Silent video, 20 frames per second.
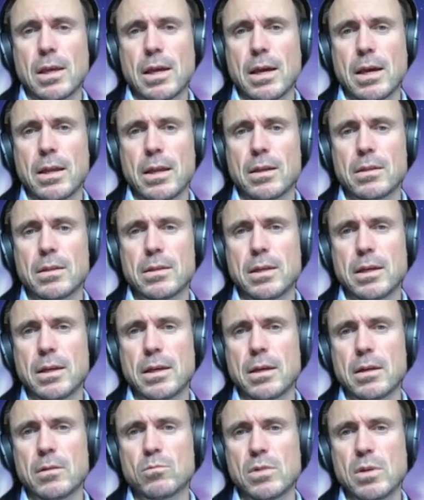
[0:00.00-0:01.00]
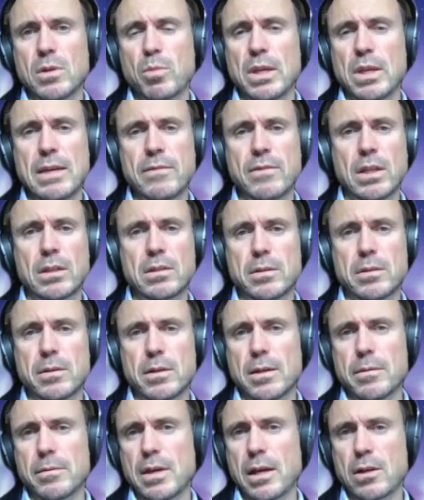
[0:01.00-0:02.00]
And we believe that
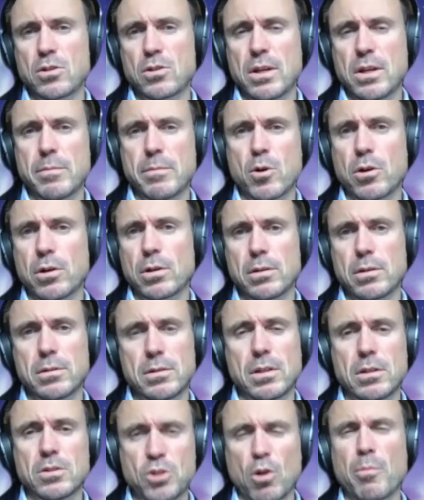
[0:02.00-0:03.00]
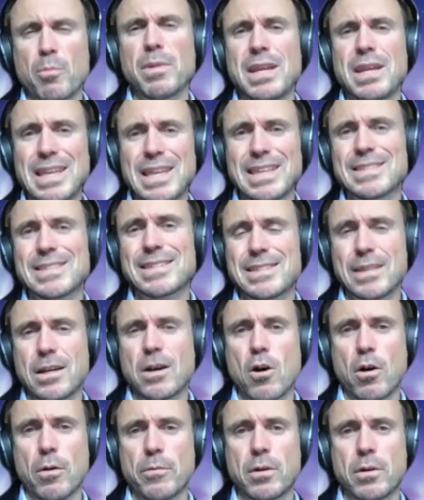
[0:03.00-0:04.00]
actually Germany is
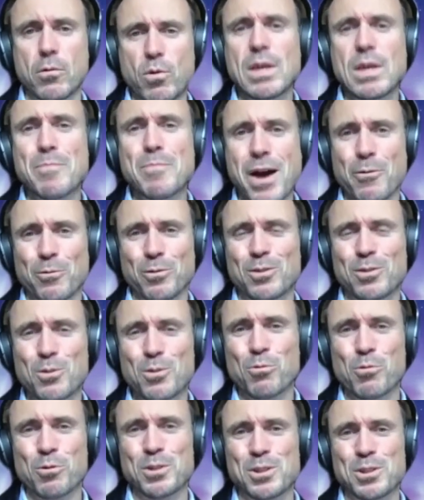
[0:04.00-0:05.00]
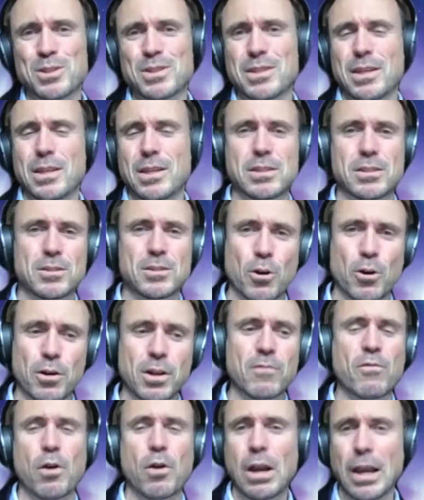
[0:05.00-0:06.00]
on a rebound course. It
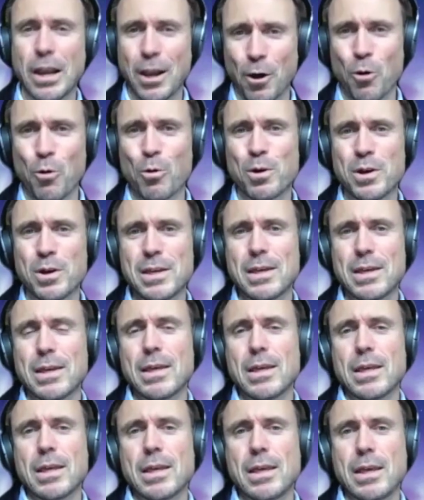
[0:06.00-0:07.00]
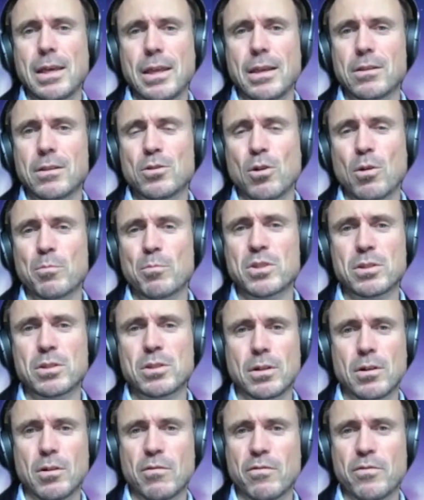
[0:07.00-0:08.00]
started very low in terms
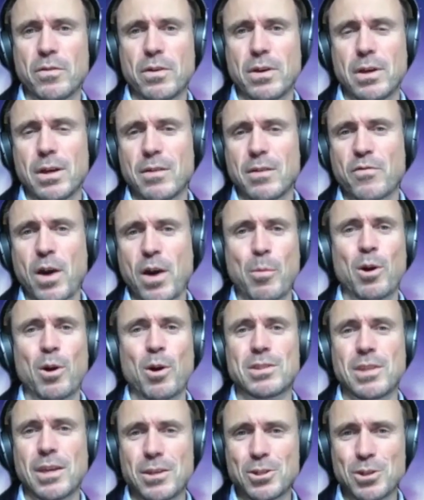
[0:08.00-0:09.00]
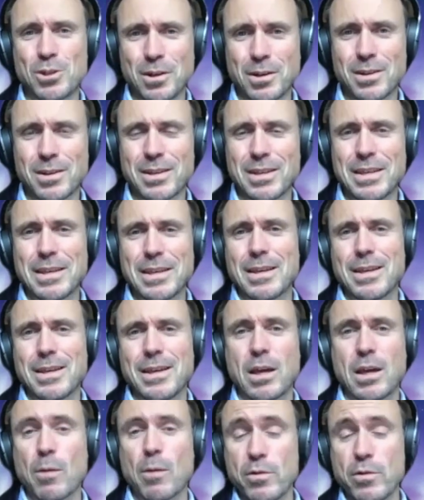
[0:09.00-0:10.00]
of fiberization
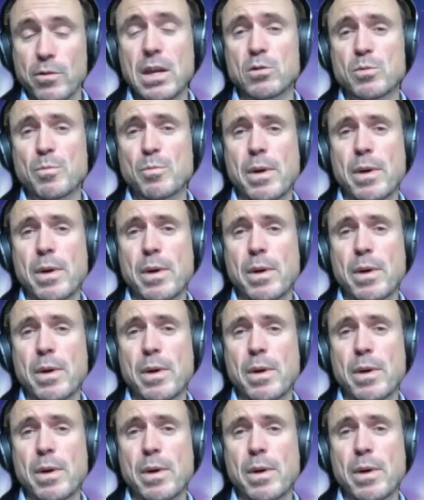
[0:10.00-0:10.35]
a couple of years